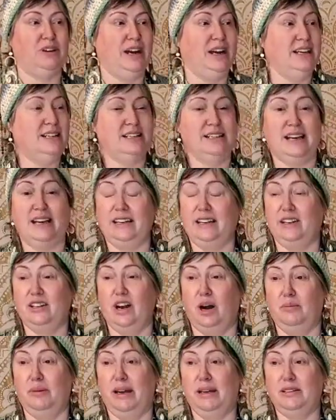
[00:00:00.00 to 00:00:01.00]
Any
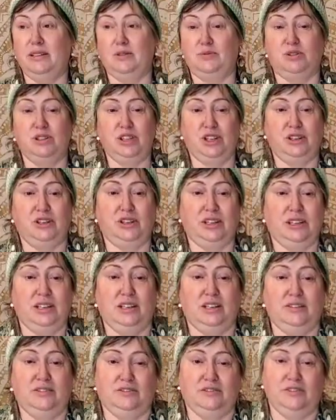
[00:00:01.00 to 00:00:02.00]
comments? What do you think of
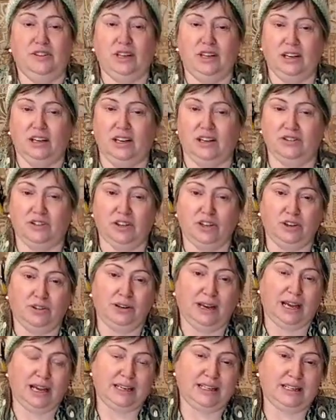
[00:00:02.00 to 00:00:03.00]
the new
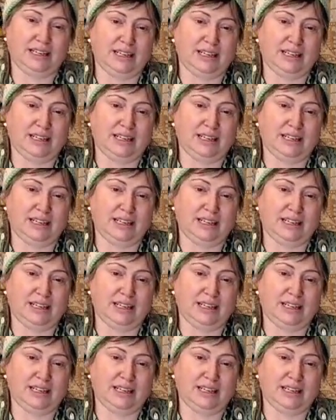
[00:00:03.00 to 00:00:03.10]
lady?